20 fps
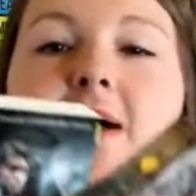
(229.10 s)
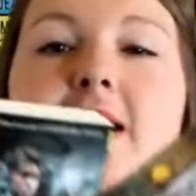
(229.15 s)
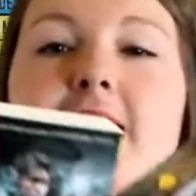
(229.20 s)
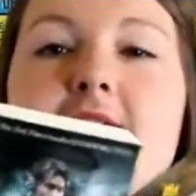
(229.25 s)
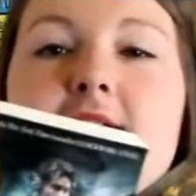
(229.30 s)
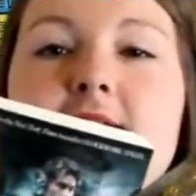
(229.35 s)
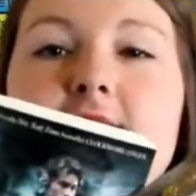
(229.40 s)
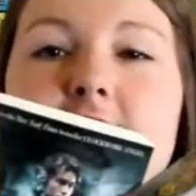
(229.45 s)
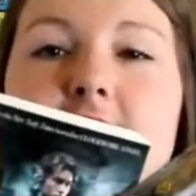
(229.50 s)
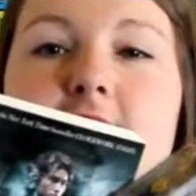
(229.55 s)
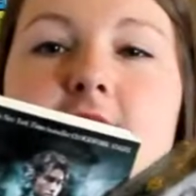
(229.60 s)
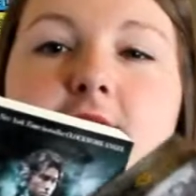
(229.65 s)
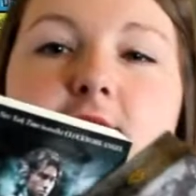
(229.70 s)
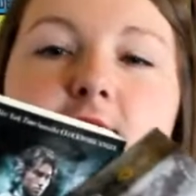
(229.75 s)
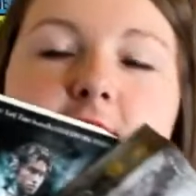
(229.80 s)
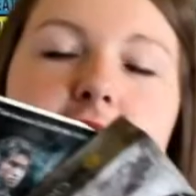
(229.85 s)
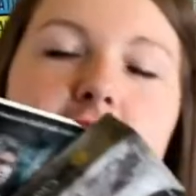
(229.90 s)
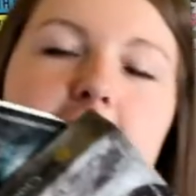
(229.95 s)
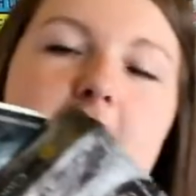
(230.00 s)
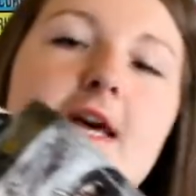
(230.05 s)
by
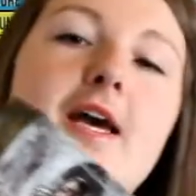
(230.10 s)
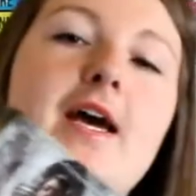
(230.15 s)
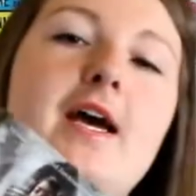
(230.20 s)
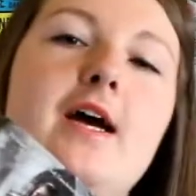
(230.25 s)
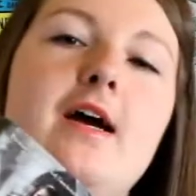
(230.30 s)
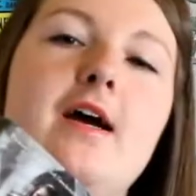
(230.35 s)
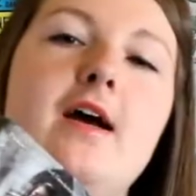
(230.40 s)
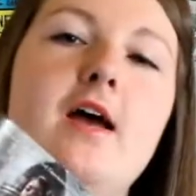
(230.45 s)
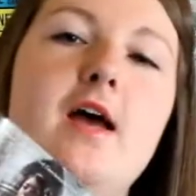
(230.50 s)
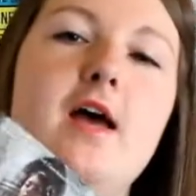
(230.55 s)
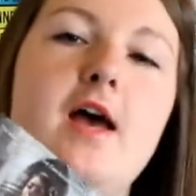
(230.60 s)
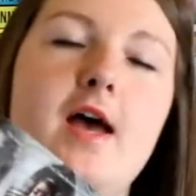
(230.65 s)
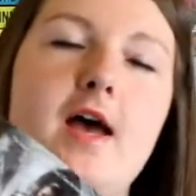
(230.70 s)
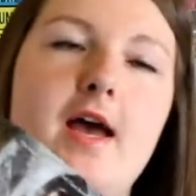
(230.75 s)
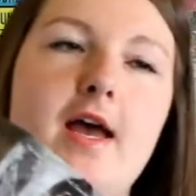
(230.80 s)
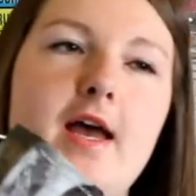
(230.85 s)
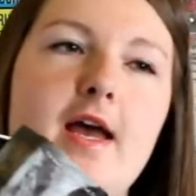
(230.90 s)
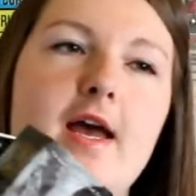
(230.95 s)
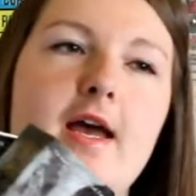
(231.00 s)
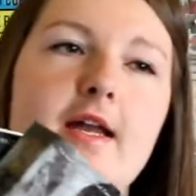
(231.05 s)
Cassandra Clare,
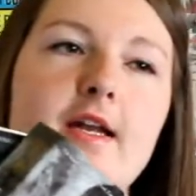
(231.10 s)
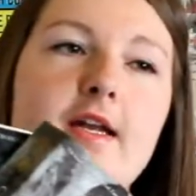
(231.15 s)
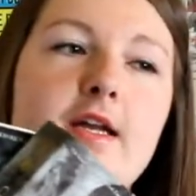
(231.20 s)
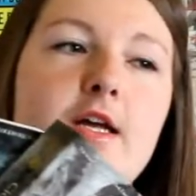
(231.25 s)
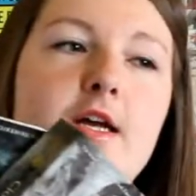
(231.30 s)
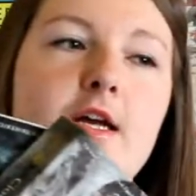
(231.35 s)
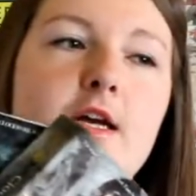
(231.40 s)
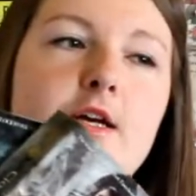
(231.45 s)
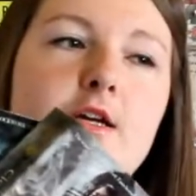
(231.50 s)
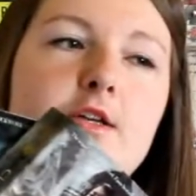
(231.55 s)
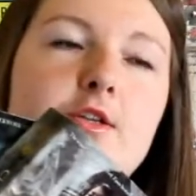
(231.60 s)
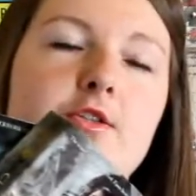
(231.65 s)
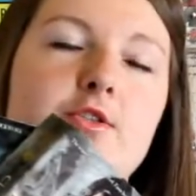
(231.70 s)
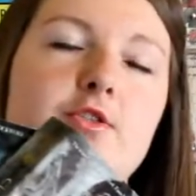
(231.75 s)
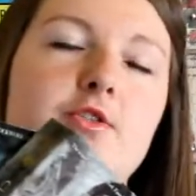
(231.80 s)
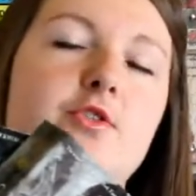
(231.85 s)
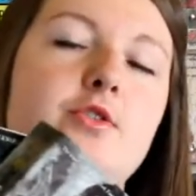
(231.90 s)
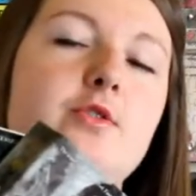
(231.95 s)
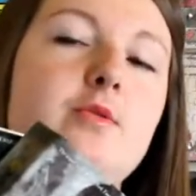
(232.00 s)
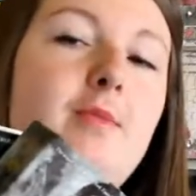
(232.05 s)
and
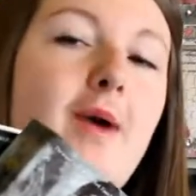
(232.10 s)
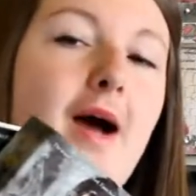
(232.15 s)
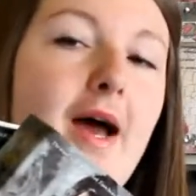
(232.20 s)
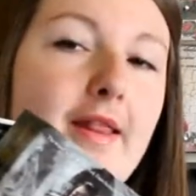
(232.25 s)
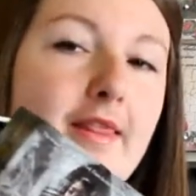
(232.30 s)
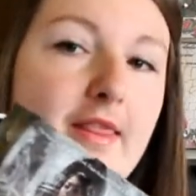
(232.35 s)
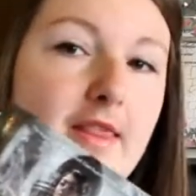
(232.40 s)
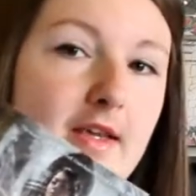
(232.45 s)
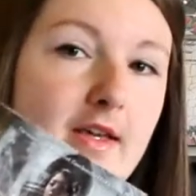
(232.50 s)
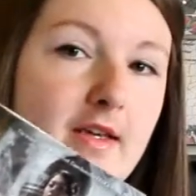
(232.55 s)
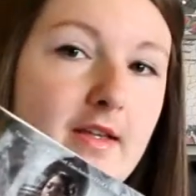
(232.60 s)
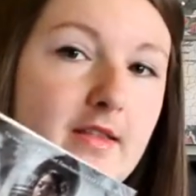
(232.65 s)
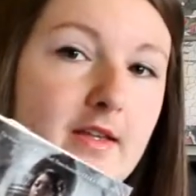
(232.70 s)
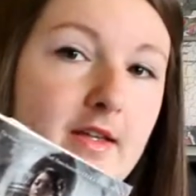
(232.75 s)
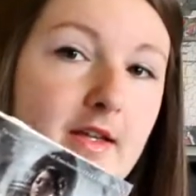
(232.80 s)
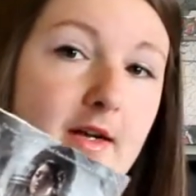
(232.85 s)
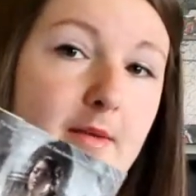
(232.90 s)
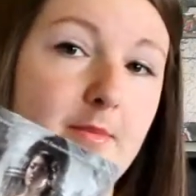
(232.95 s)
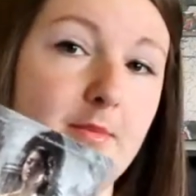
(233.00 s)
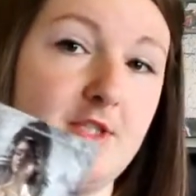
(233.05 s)
you might think
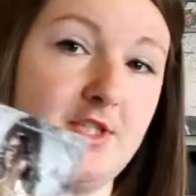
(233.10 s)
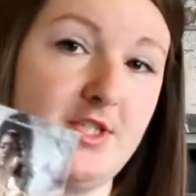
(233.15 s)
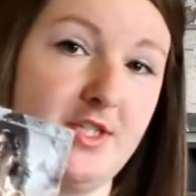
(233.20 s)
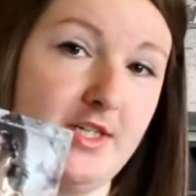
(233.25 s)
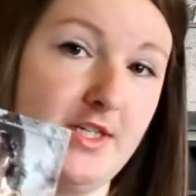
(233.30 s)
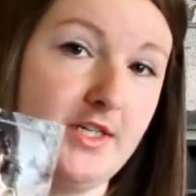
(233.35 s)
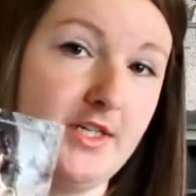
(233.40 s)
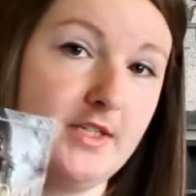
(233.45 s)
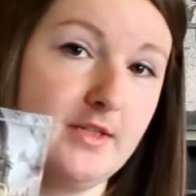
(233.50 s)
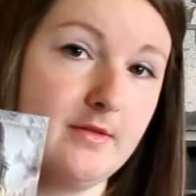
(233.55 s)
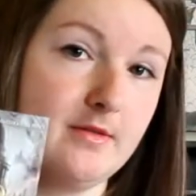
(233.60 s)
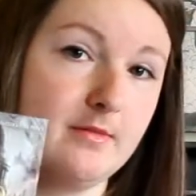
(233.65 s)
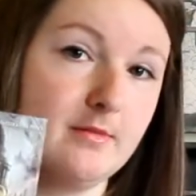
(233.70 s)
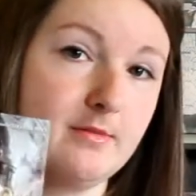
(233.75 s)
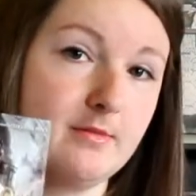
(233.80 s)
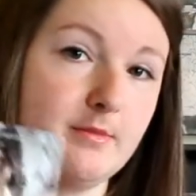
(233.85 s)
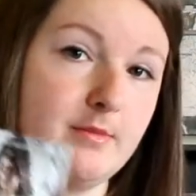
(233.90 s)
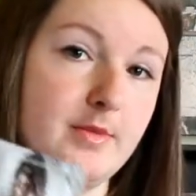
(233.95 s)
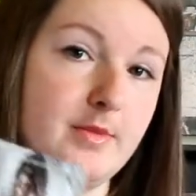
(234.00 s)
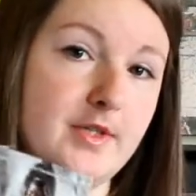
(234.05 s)
that I'm cheating
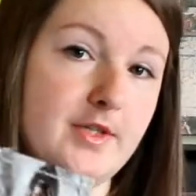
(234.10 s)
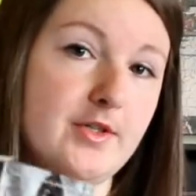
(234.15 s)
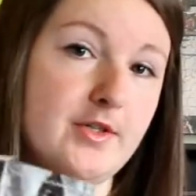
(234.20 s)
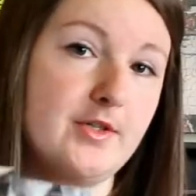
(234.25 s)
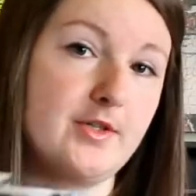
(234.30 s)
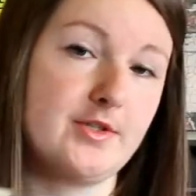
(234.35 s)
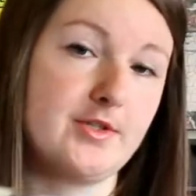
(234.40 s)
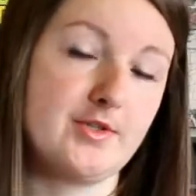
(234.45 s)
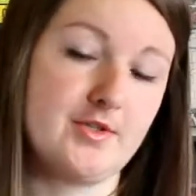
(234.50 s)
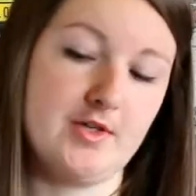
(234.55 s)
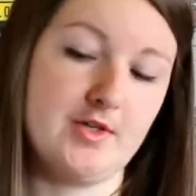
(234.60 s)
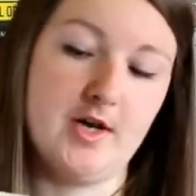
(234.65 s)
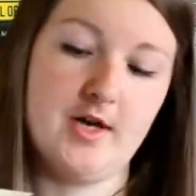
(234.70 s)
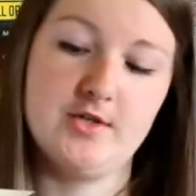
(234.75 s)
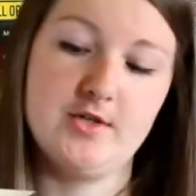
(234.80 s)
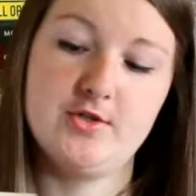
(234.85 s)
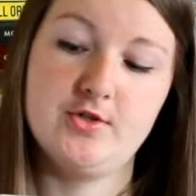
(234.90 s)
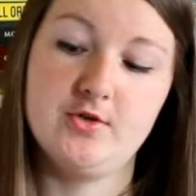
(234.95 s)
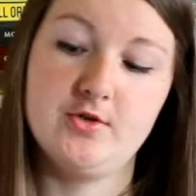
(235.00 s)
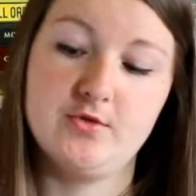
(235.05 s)
because
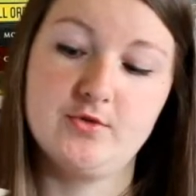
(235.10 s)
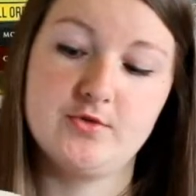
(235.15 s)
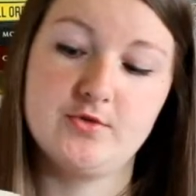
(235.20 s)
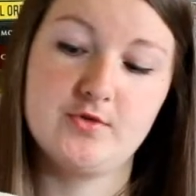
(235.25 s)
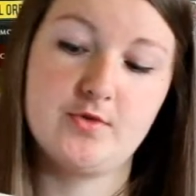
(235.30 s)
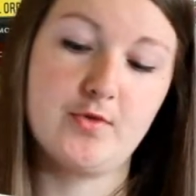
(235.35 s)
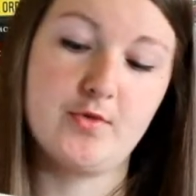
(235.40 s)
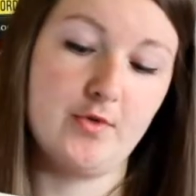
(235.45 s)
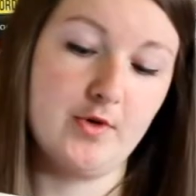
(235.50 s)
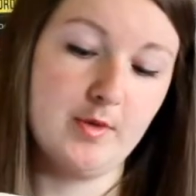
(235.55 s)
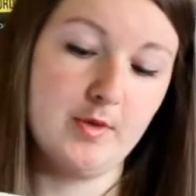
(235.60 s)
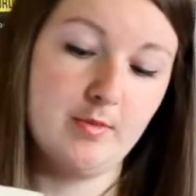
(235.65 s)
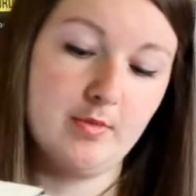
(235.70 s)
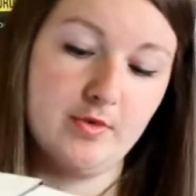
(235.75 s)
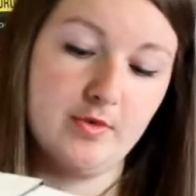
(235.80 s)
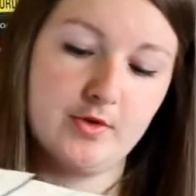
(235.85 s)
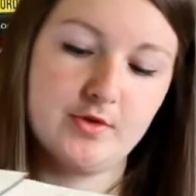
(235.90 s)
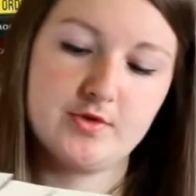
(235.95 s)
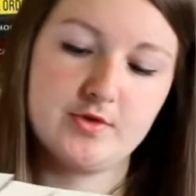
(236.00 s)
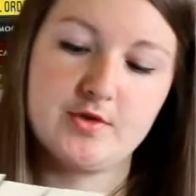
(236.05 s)
I chose 3
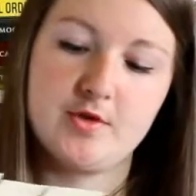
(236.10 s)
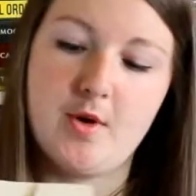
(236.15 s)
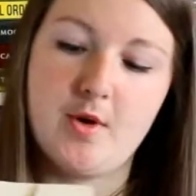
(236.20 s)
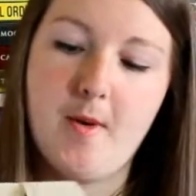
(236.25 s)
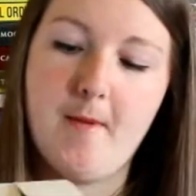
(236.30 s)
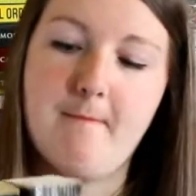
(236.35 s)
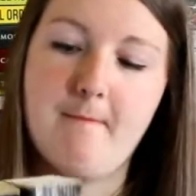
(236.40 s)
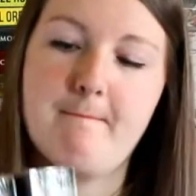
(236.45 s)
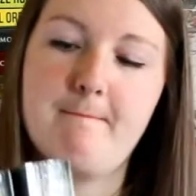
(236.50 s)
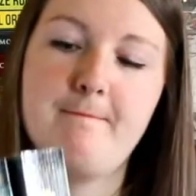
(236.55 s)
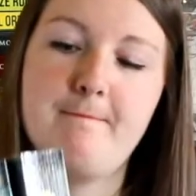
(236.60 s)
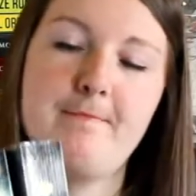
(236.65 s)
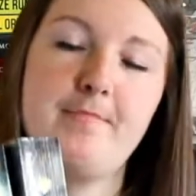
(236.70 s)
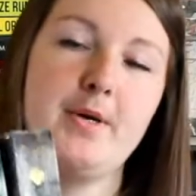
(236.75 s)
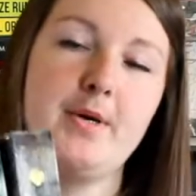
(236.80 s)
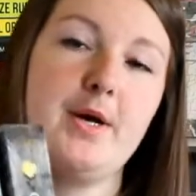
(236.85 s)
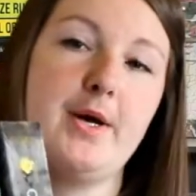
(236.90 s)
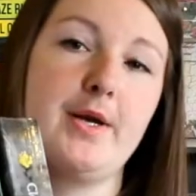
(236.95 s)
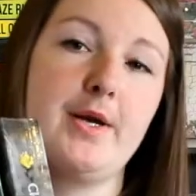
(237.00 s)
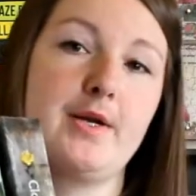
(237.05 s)
books,
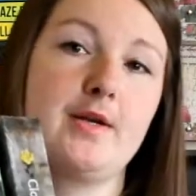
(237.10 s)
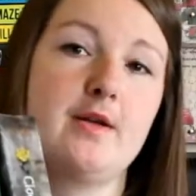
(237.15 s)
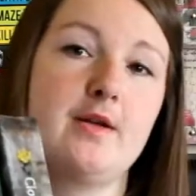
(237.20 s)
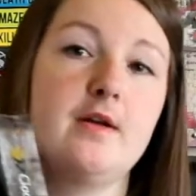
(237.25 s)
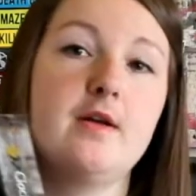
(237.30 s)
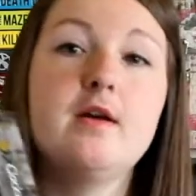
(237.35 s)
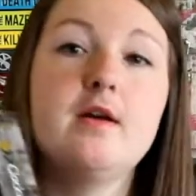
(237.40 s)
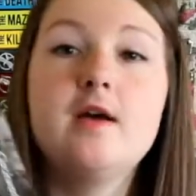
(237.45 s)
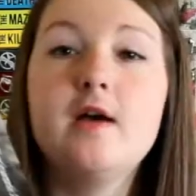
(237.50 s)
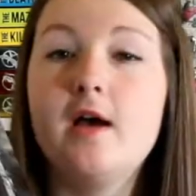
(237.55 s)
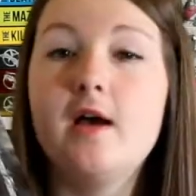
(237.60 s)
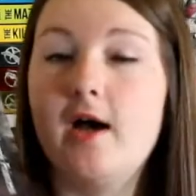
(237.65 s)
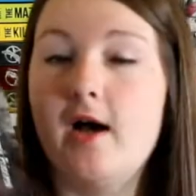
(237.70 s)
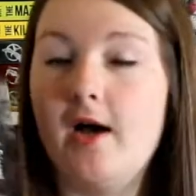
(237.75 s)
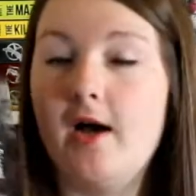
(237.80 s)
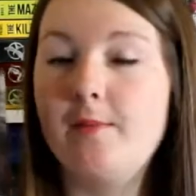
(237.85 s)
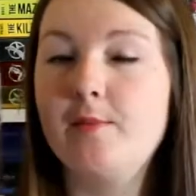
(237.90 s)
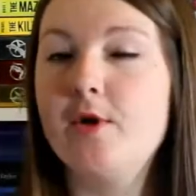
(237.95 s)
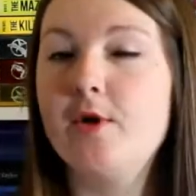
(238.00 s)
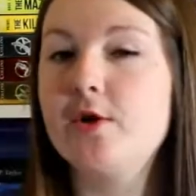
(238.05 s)
but
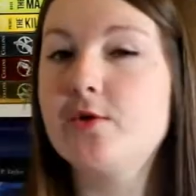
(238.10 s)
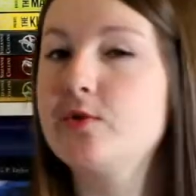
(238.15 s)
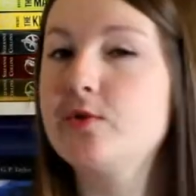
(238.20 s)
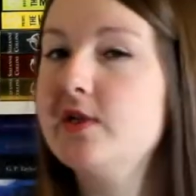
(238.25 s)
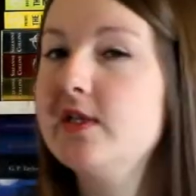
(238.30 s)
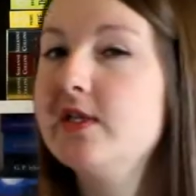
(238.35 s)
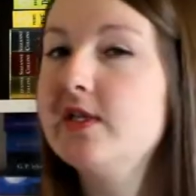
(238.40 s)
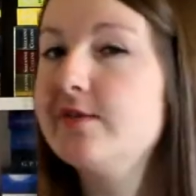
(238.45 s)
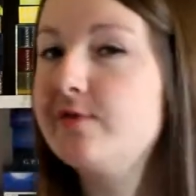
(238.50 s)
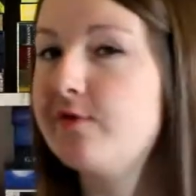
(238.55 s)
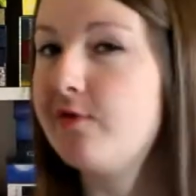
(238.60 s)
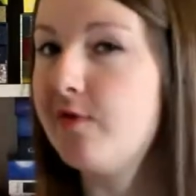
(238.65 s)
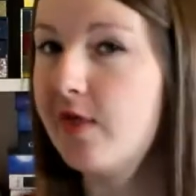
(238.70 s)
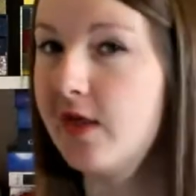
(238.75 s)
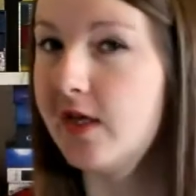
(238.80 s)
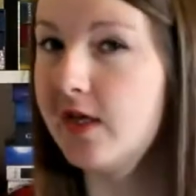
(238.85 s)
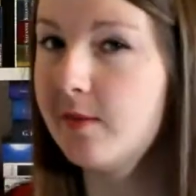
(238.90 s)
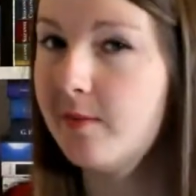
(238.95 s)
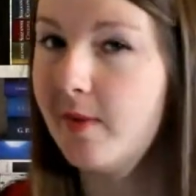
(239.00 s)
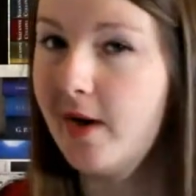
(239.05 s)
I'm not really if you
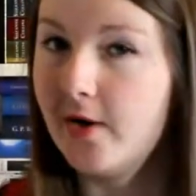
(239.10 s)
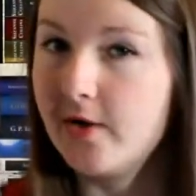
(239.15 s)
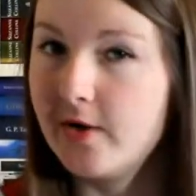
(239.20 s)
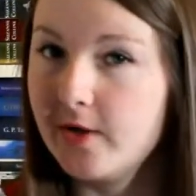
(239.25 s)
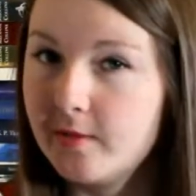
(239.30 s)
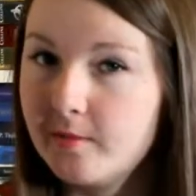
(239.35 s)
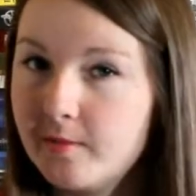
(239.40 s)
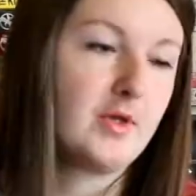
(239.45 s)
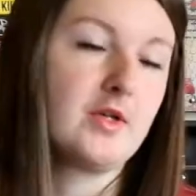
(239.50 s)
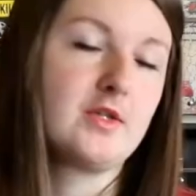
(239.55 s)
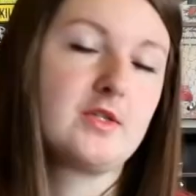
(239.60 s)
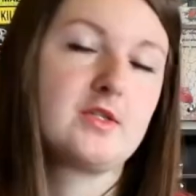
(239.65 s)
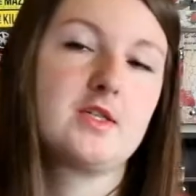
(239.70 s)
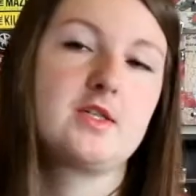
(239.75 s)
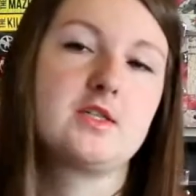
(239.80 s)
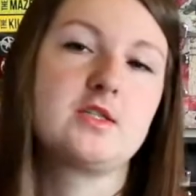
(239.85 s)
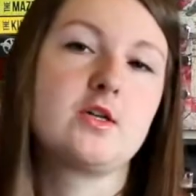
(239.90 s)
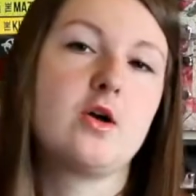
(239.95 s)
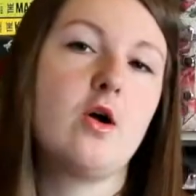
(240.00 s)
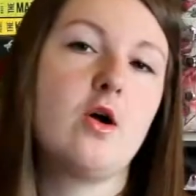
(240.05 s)
think about it, because it's